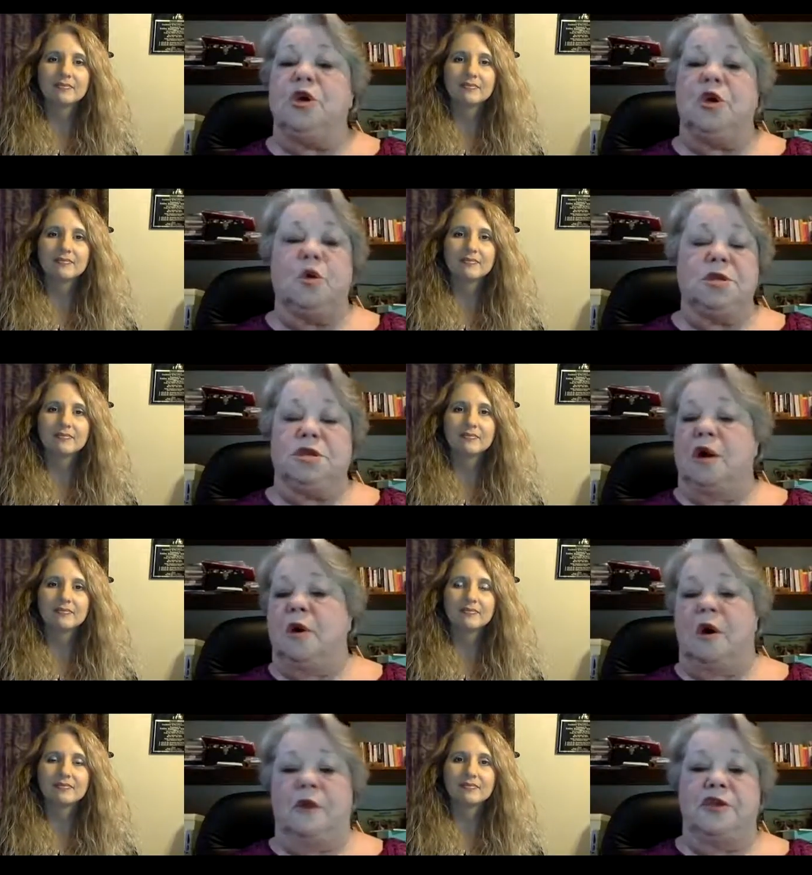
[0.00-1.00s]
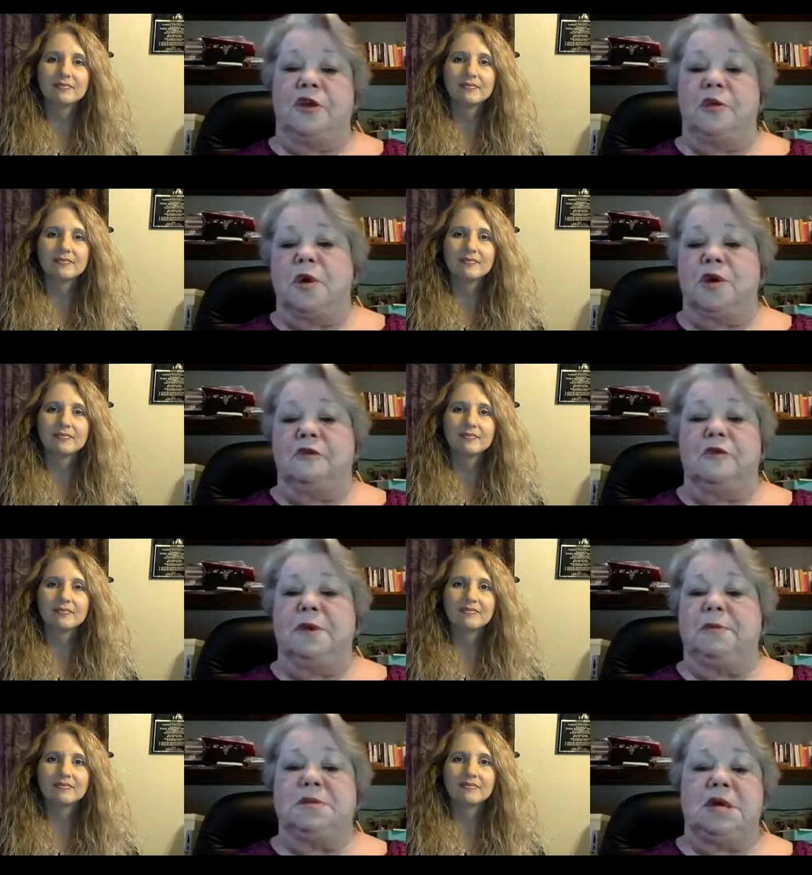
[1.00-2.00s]
Speaker 1: and to know all these other wonderful people.
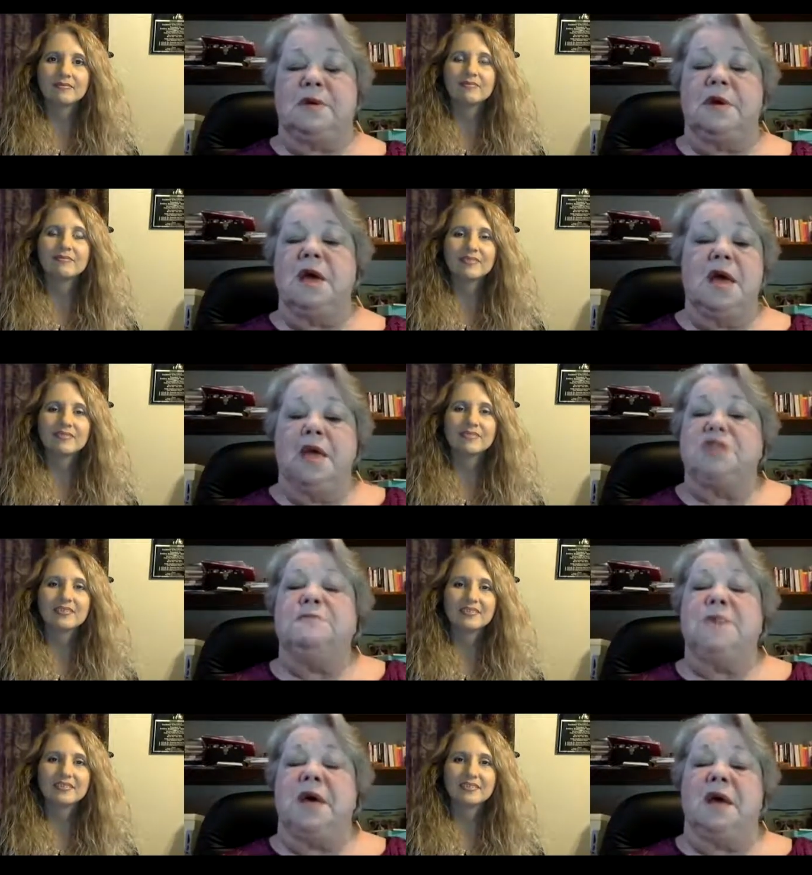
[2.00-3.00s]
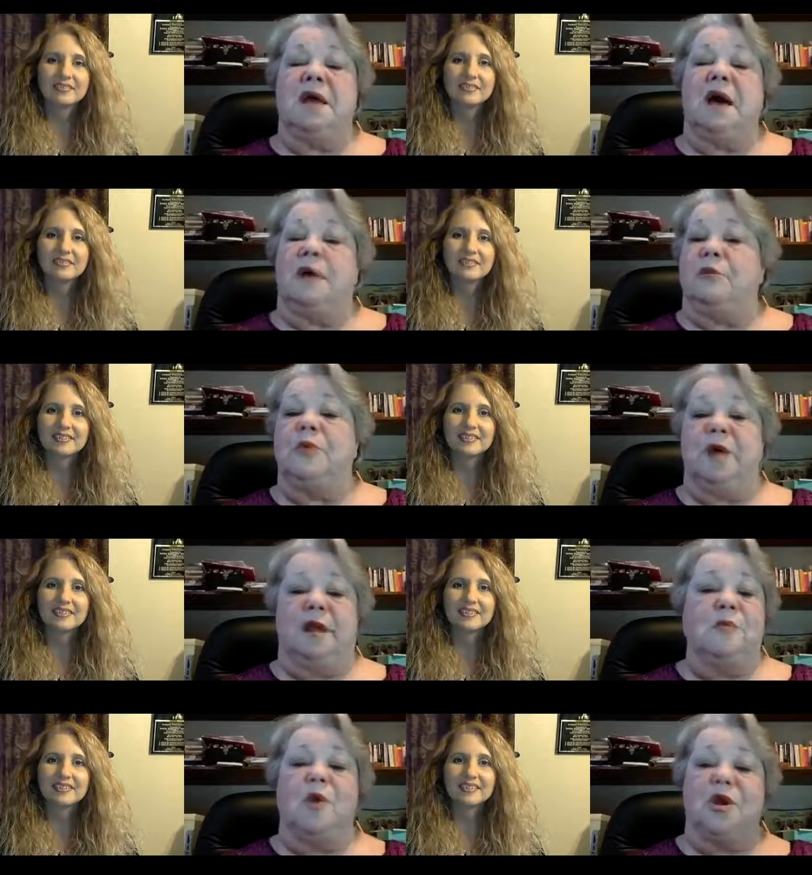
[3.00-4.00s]
So it's been a really
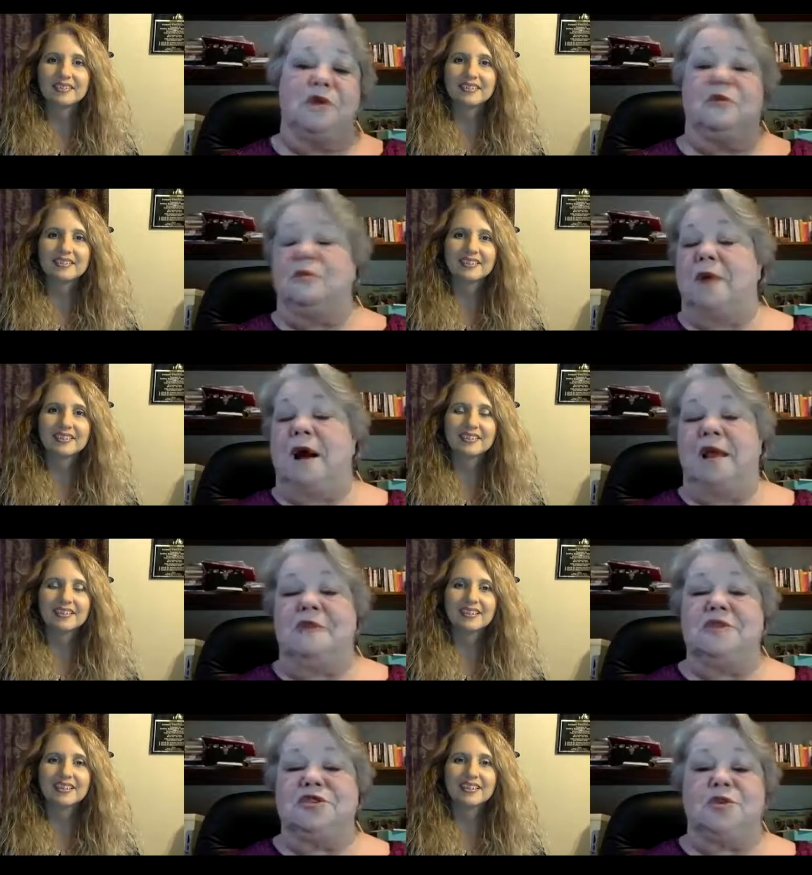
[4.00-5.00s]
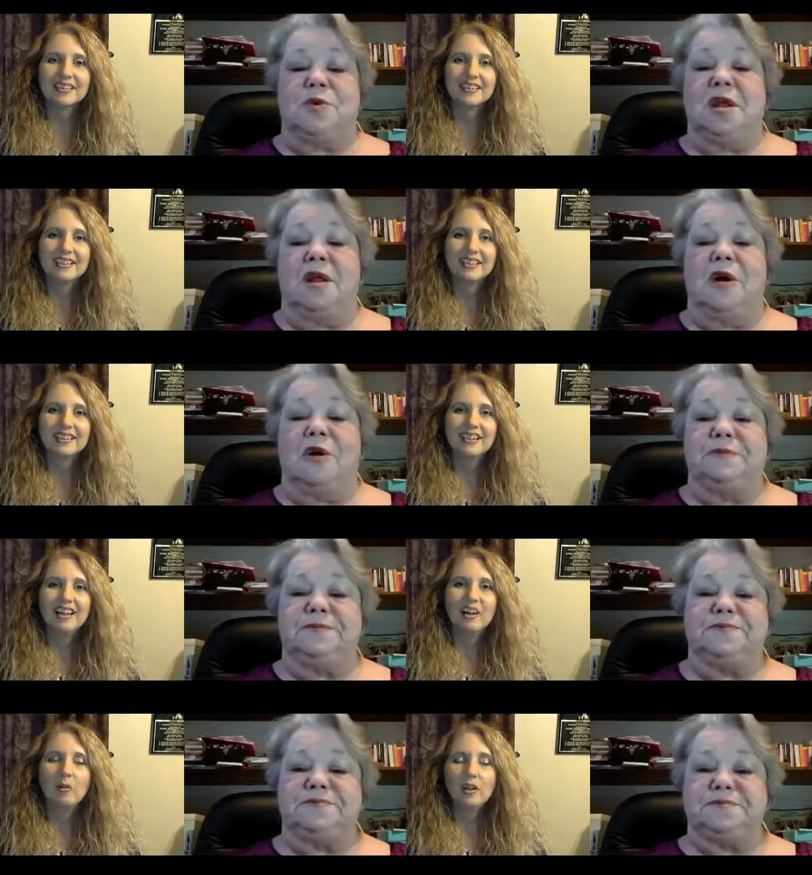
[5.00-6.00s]
wonderful ride. I've enjoyed it all.
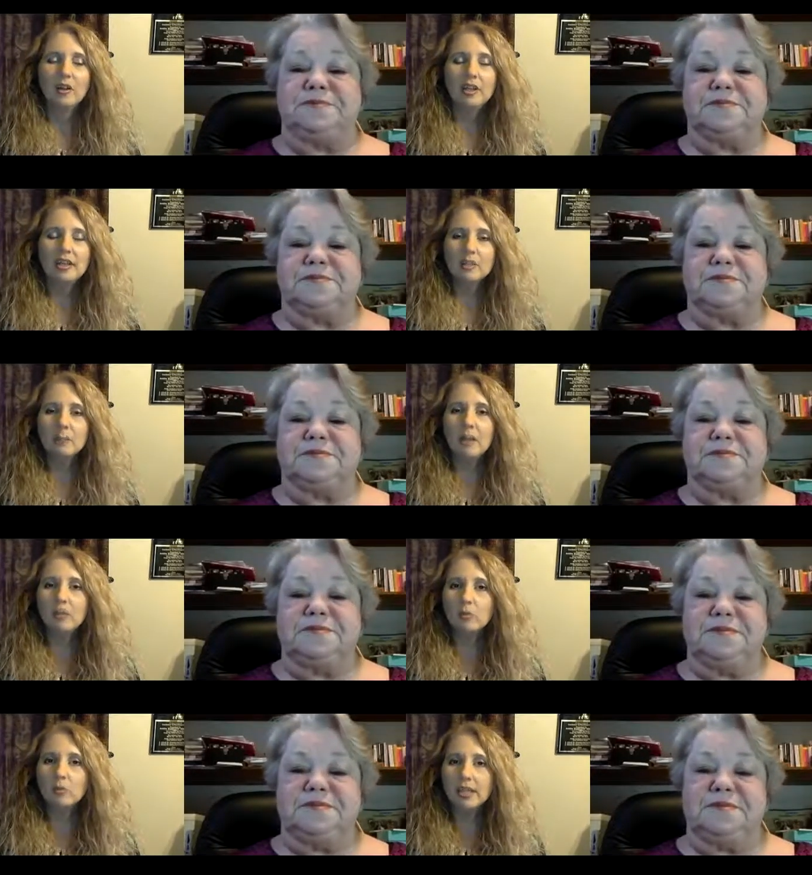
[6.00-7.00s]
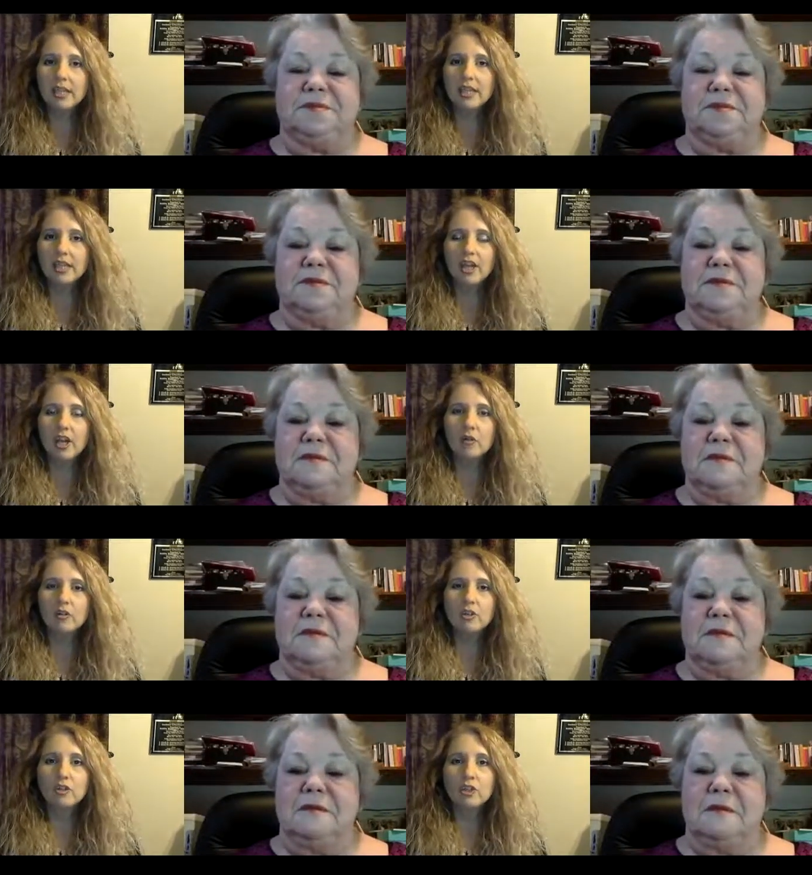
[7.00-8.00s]
Speaker 2: Well, and it's about tweaking, you know, and
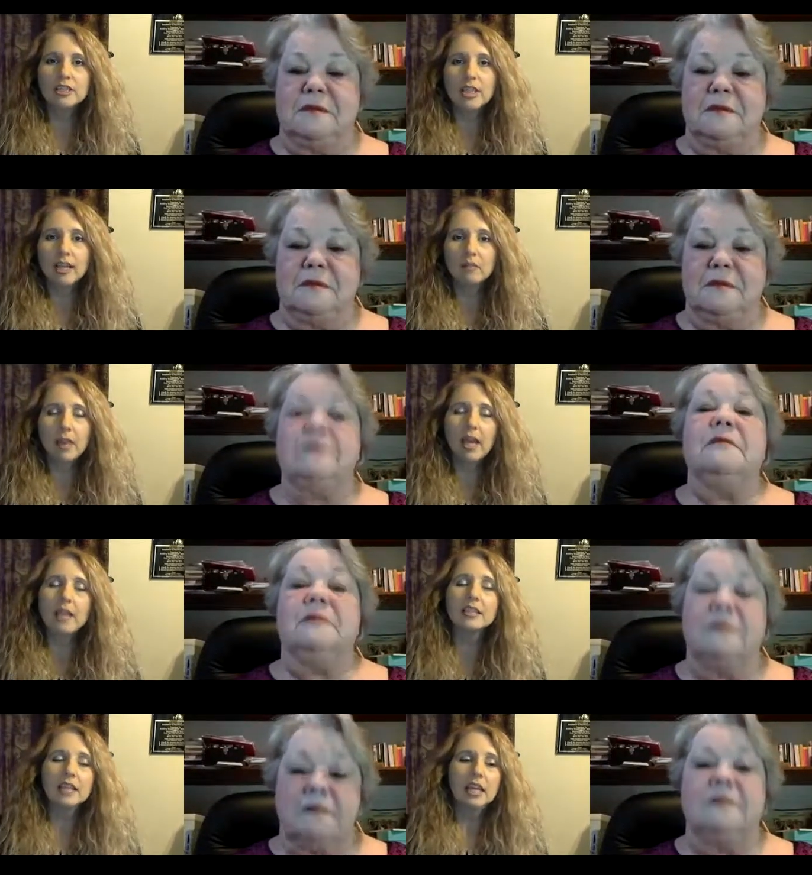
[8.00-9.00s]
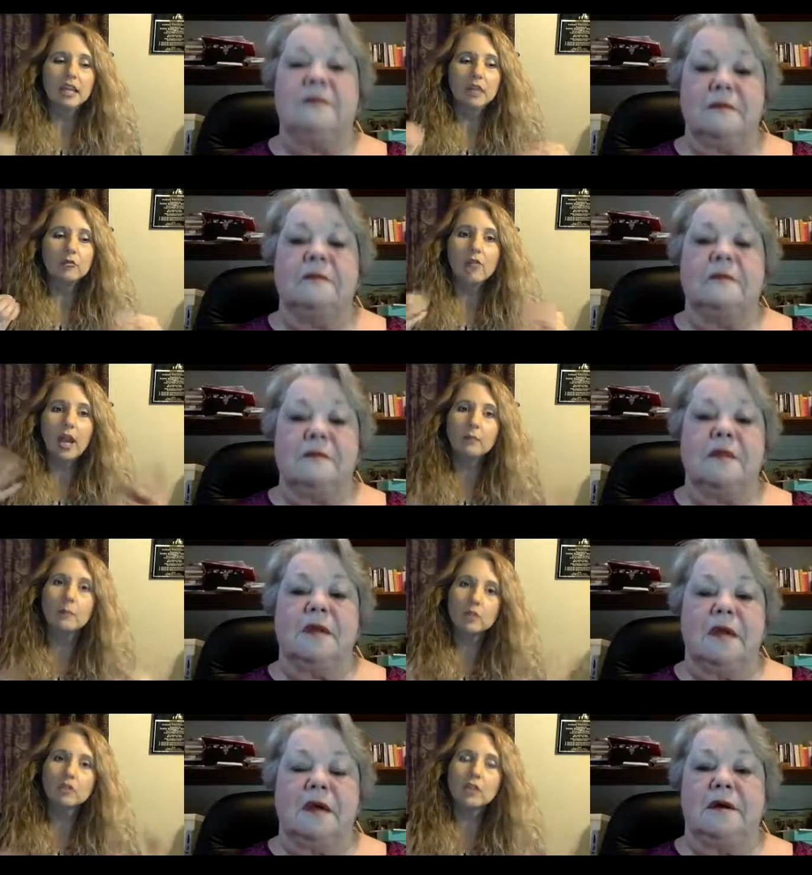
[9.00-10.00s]
you just said it best. You've got to
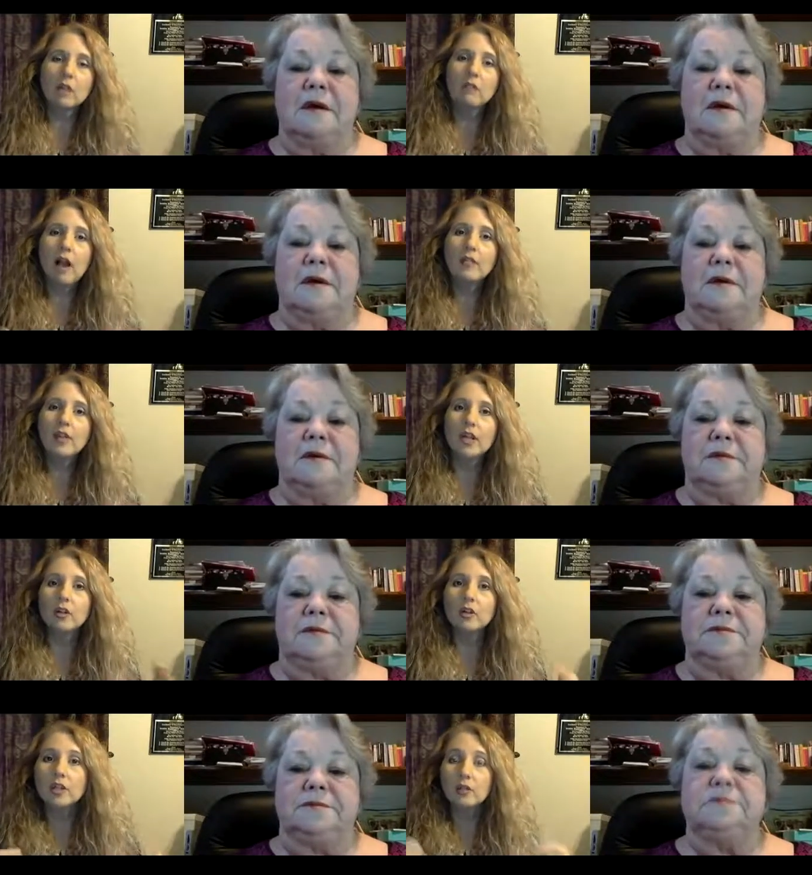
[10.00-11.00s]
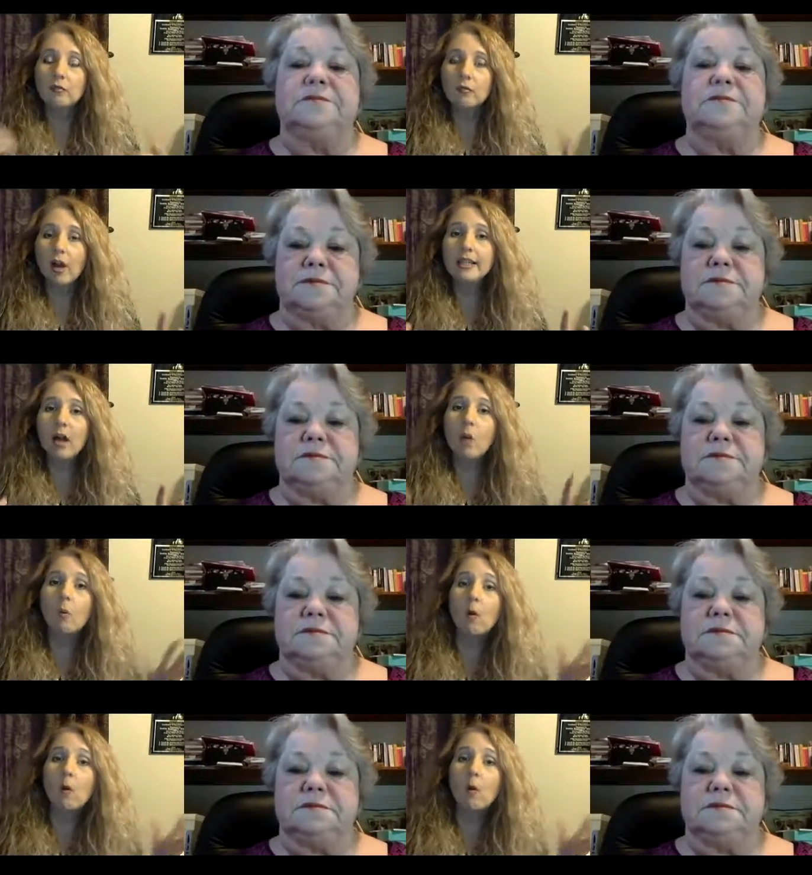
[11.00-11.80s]
put yourself out there to find out